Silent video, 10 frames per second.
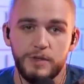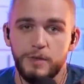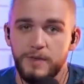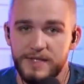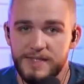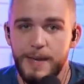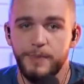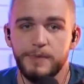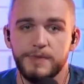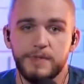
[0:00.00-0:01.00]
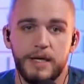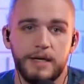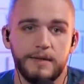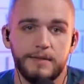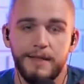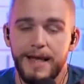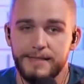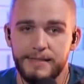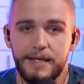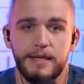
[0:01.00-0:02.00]
to the disciples on uh, the
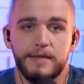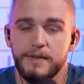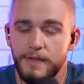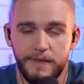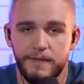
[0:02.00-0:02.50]
last day, the,